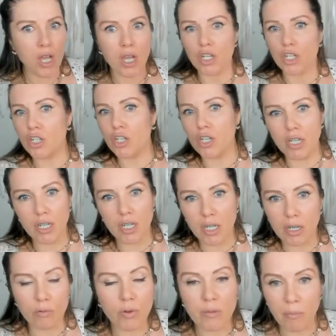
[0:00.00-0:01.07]

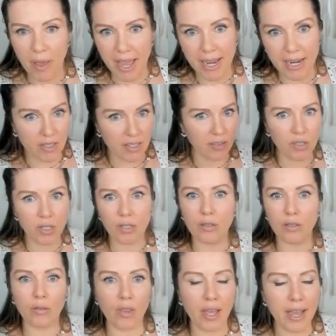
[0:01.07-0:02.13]
she remains until
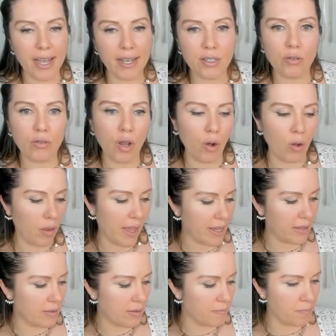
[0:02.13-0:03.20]
today, as you know,
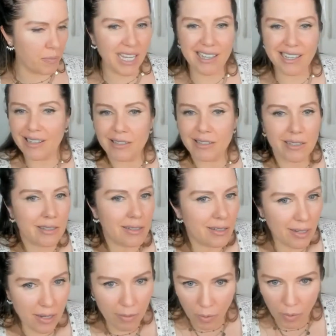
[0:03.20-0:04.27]
like the biggest
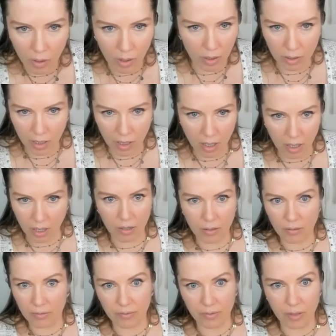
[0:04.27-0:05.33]
symbol
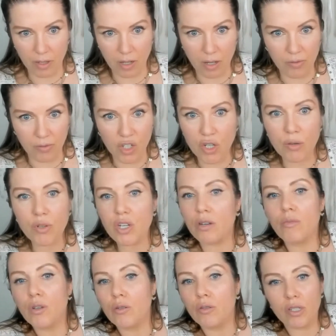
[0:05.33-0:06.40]
of Egyptian
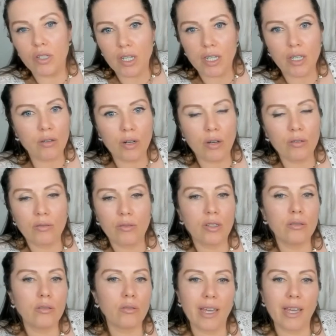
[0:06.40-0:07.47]
music. You know,
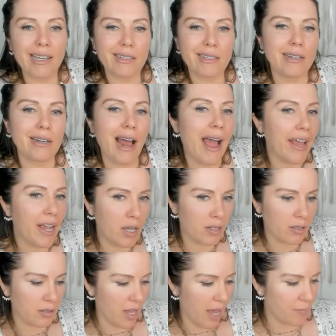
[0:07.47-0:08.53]
till today it's an
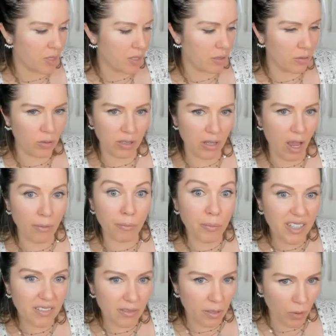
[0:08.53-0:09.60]
icon, absolutely
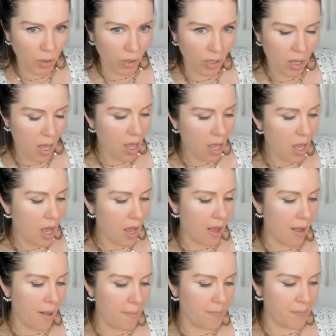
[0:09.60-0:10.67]
unbeatable.
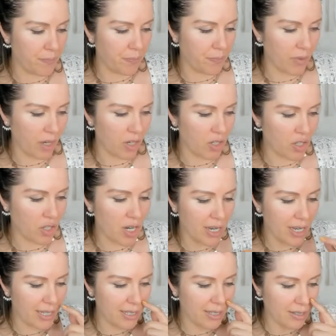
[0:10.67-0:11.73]

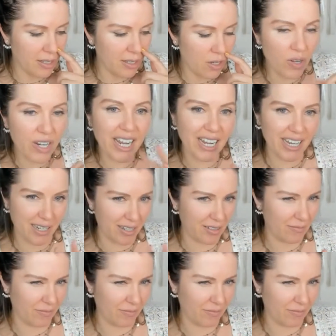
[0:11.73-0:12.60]
She's unique.